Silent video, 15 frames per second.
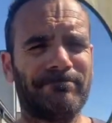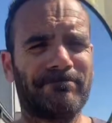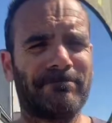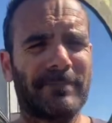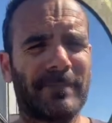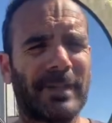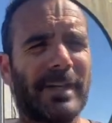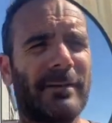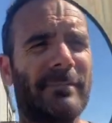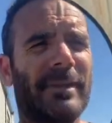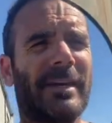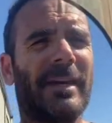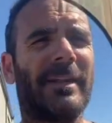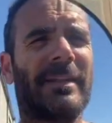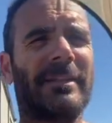But
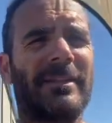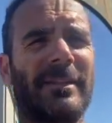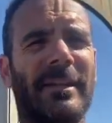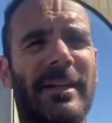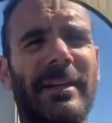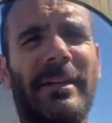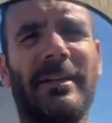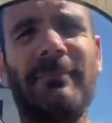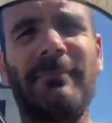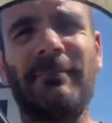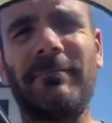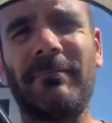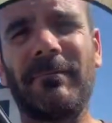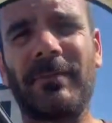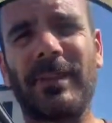yeah, that's another
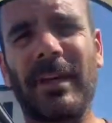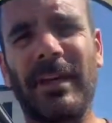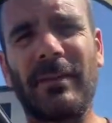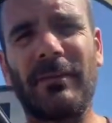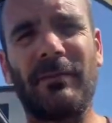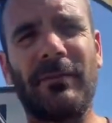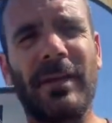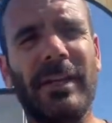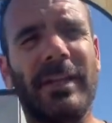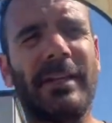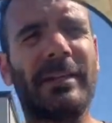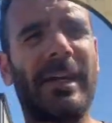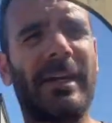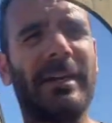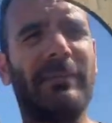the Phoenix
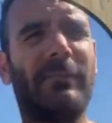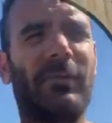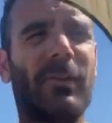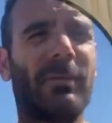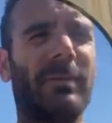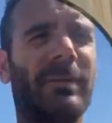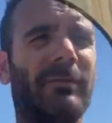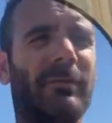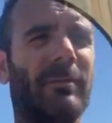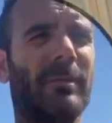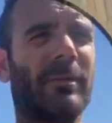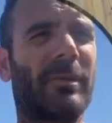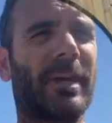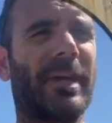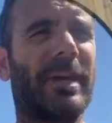80 fire pit from
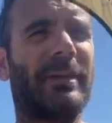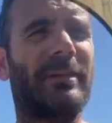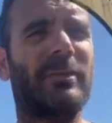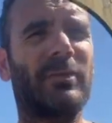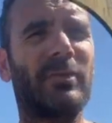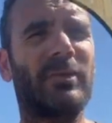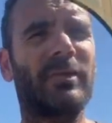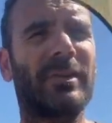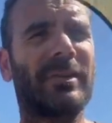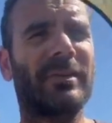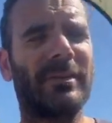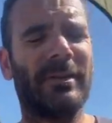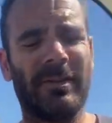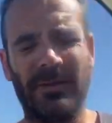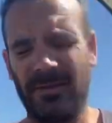Milk Can Outdoor, so
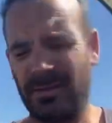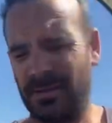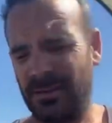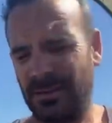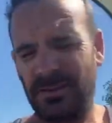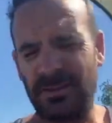it's a